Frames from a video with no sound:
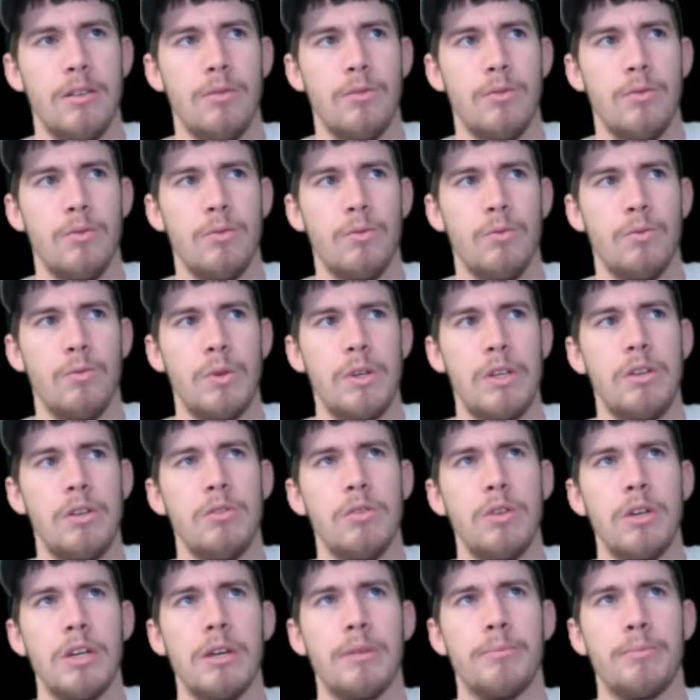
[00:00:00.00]
when you
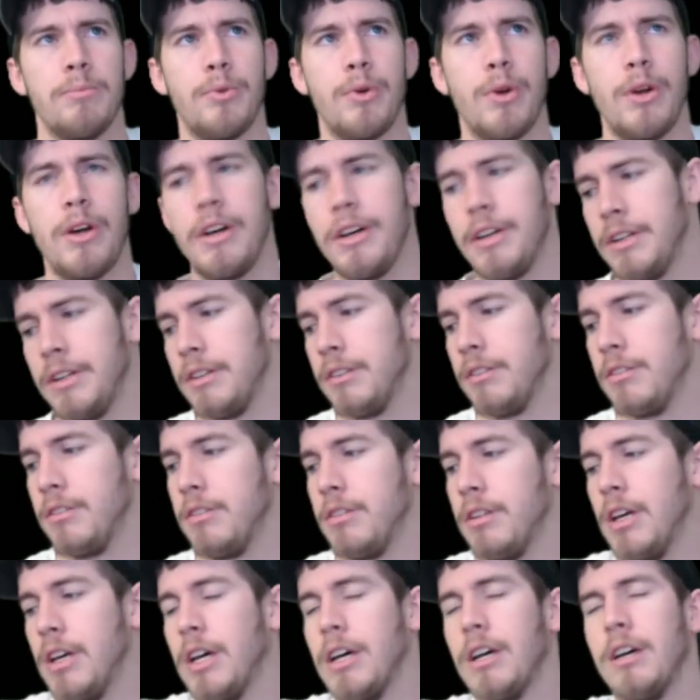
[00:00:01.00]
look at bronze,
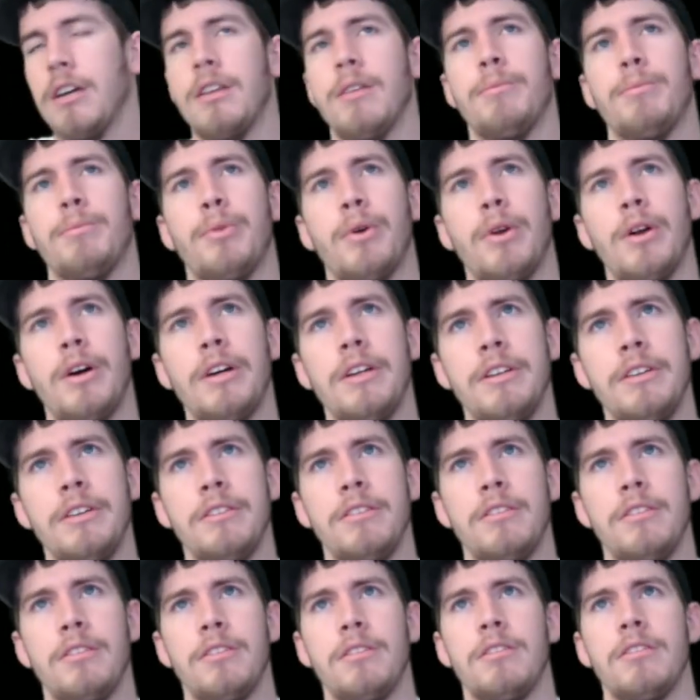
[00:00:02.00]
the
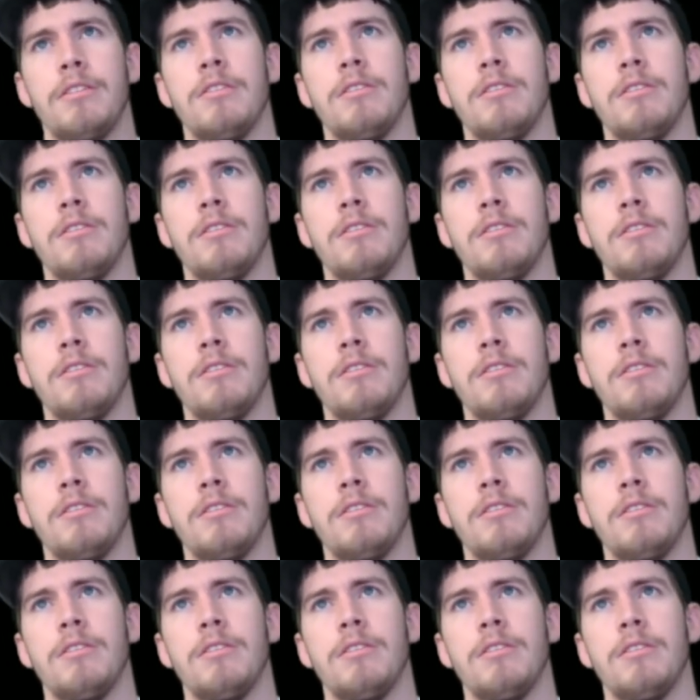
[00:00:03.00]
bronze